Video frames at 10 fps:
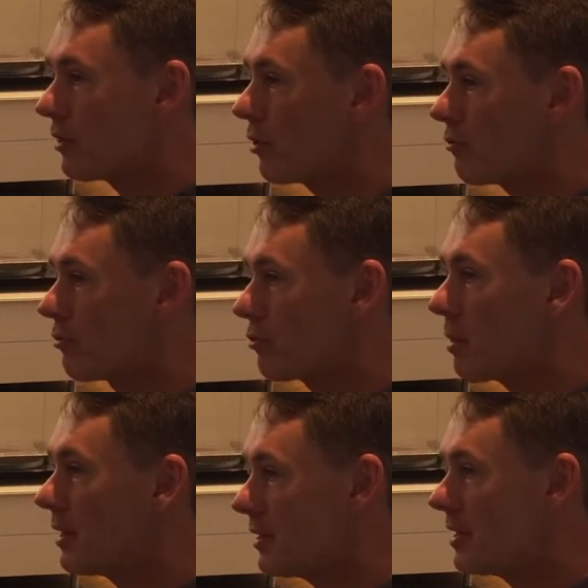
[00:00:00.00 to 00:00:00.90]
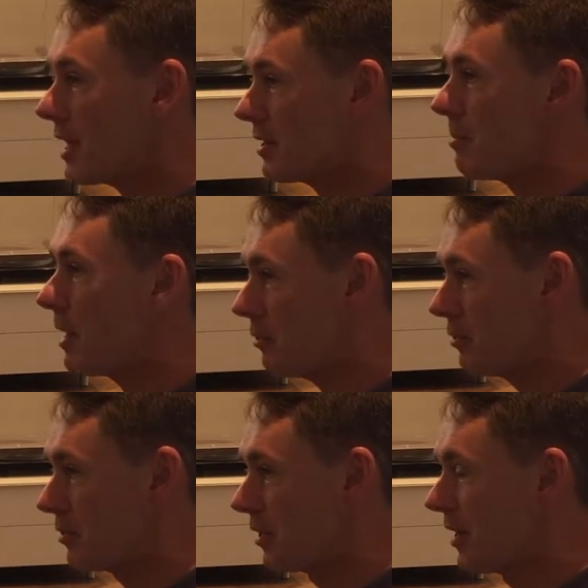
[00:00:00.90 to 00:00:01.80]
to 120
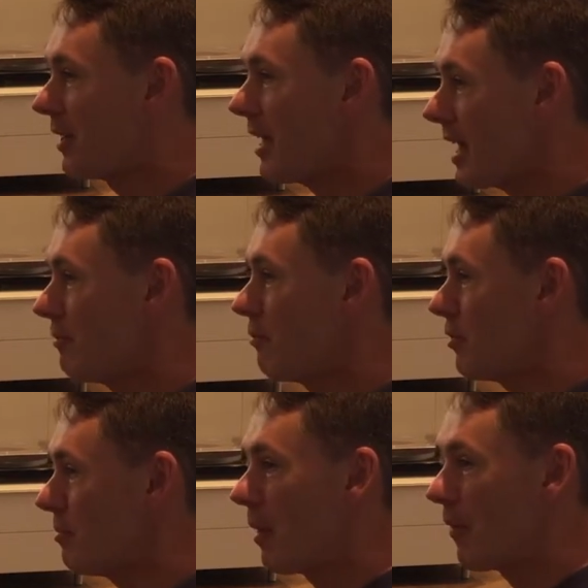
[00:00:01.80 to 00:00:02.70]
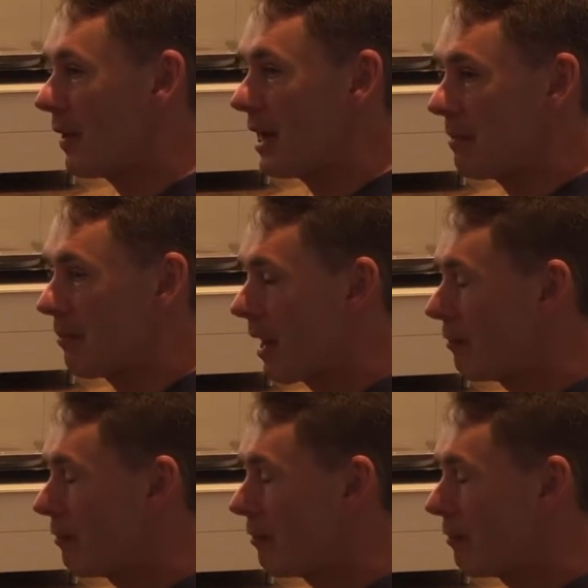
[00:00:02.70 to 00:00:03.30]
decibels in room on the Lab